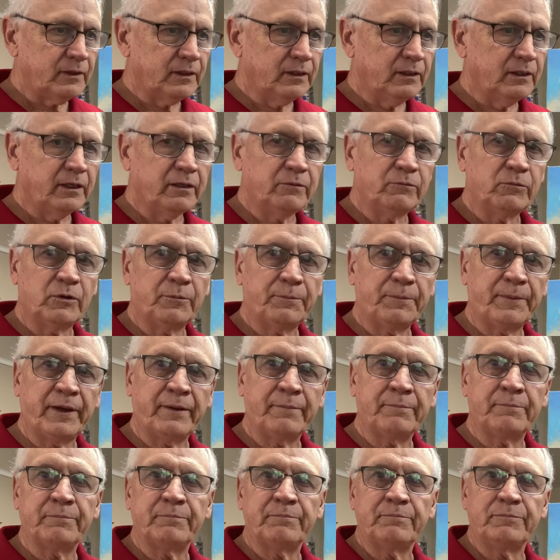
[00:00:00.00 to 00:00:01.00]
And
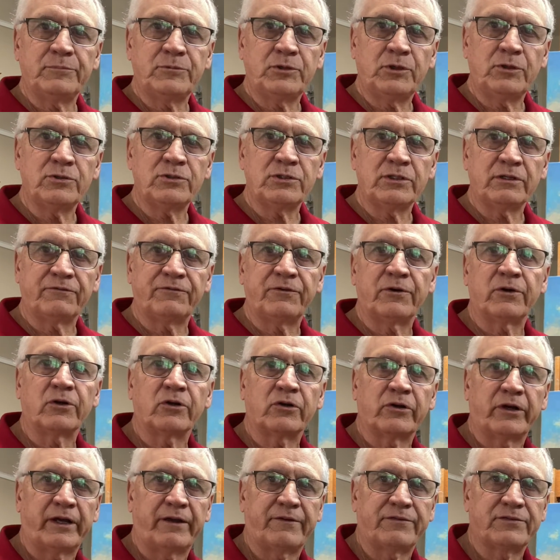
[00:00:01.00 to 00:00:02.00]
I'm choosing
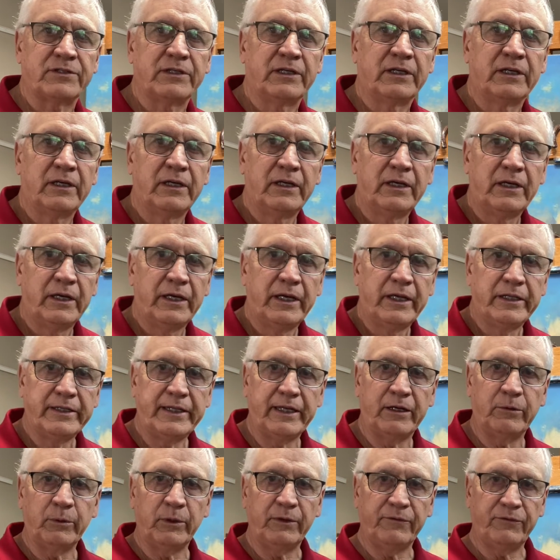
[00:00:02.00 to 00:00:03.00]
photographs
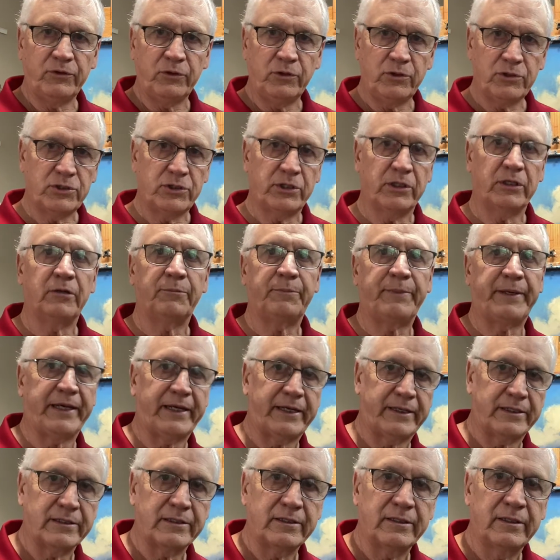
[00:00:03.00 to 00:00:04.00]
that we've used in the
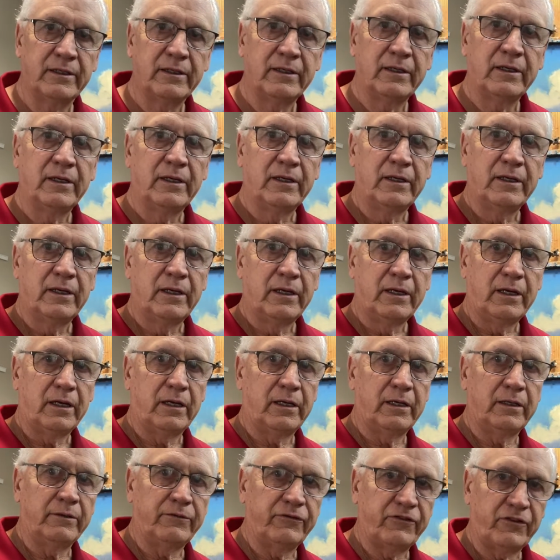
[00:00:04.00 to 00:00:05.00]
past.
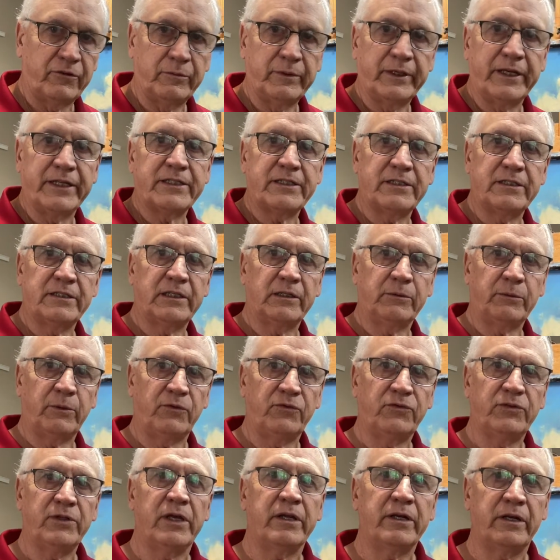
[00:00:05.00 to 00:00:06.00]
From lessons that we've
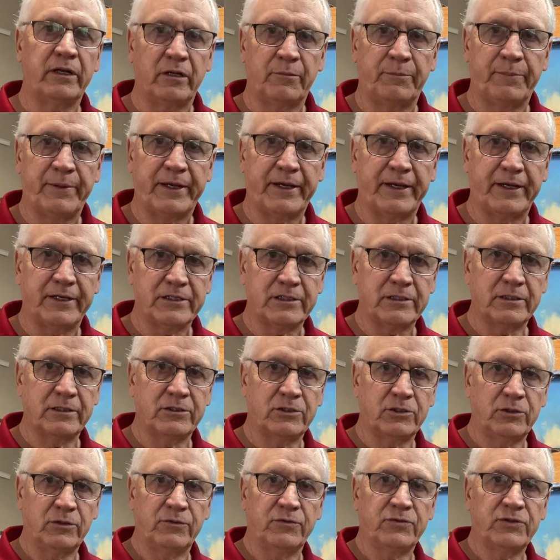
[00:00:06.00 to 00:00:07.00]
done in the past.
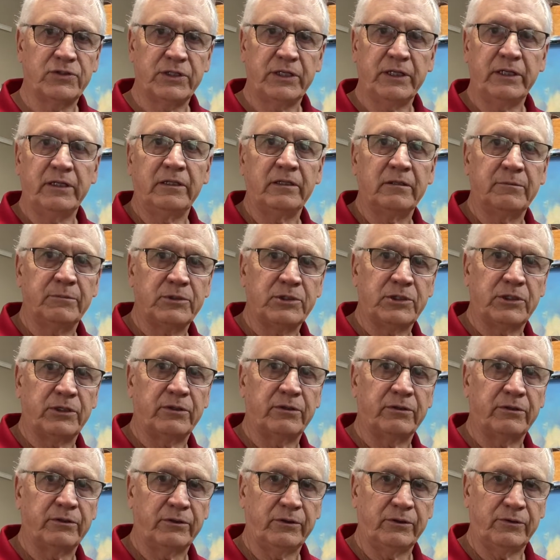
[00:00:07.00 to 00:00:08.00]
Since you've seen the
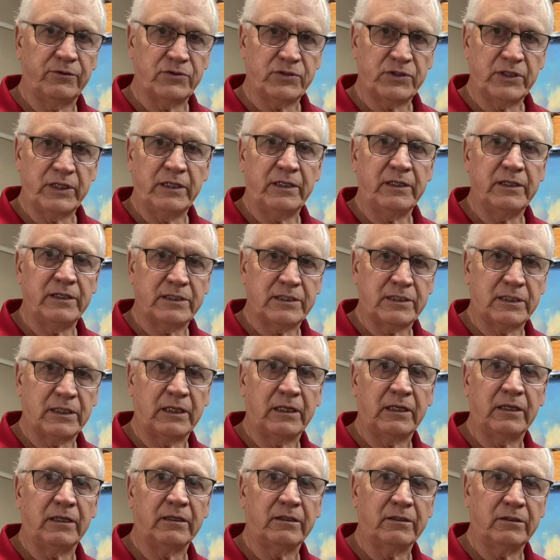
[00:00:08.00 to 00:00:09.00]
material, you've seen the
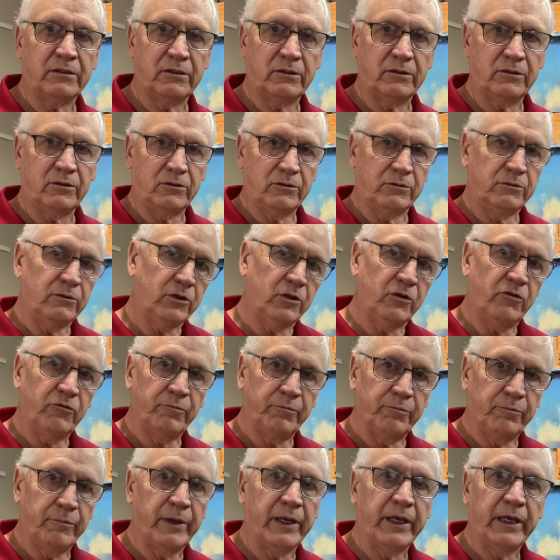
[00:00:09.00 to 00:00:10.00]
scene, you
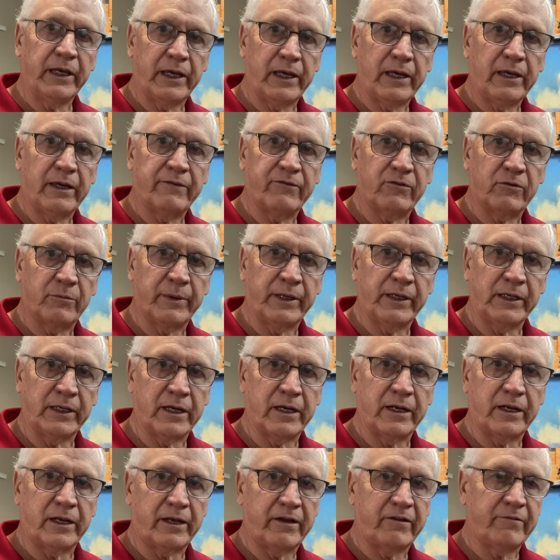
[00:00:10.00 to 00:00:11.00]
may have or may
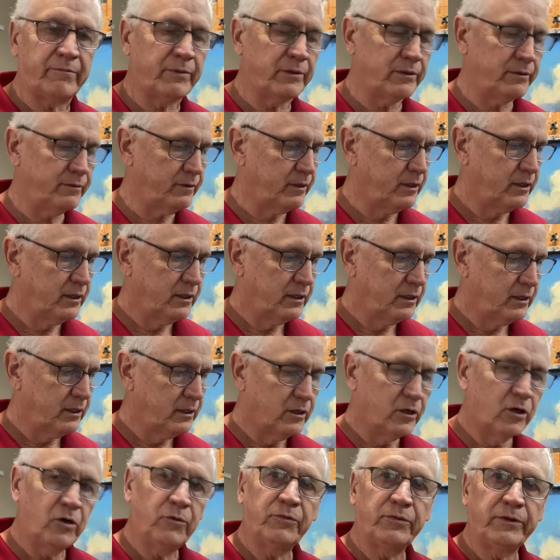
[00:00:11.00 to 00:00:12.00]
not have, but
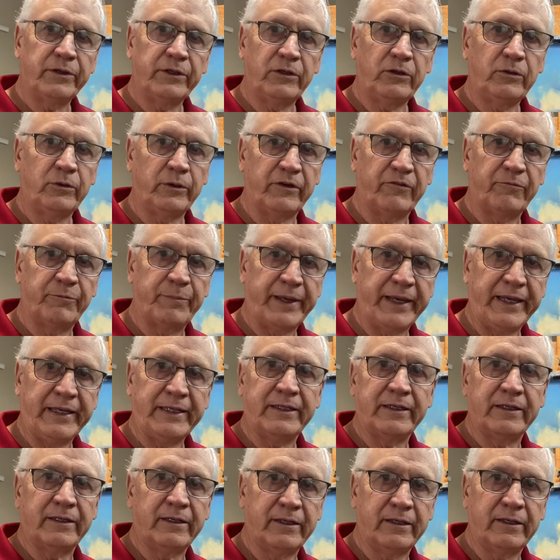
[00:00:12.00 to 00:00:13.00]
hopefully you have
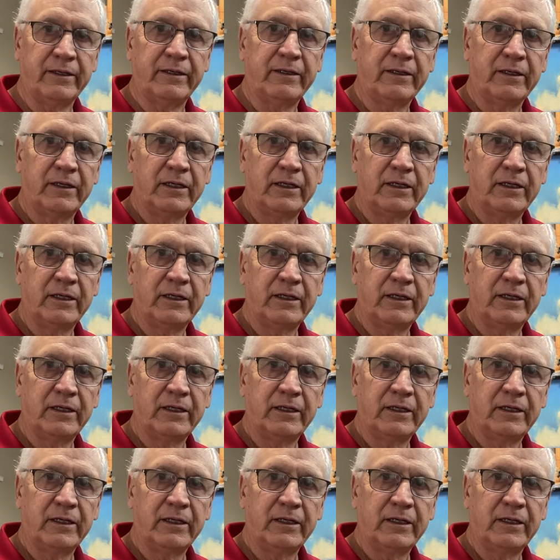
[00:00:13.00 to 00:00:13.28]
painted it